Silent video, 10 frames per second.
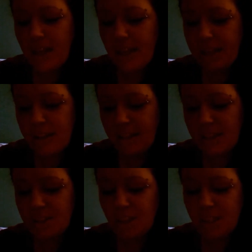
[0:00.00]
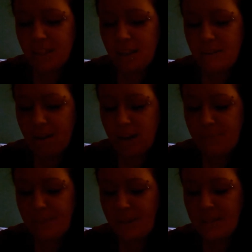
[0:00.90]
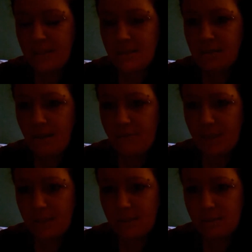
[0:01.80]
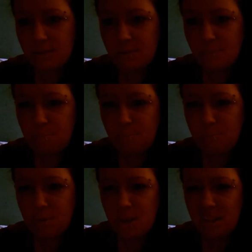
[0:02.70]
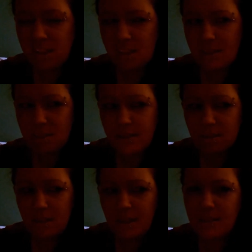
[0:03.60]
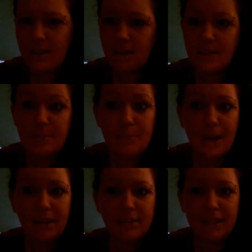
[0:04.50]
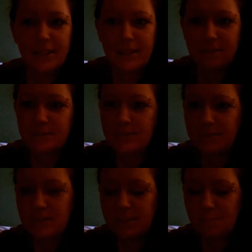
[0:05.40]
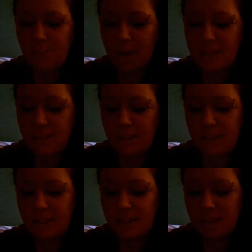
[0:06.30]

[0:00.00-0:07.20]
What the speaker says: And it started out at about a 7, but it's not as bad right now, surprisingly.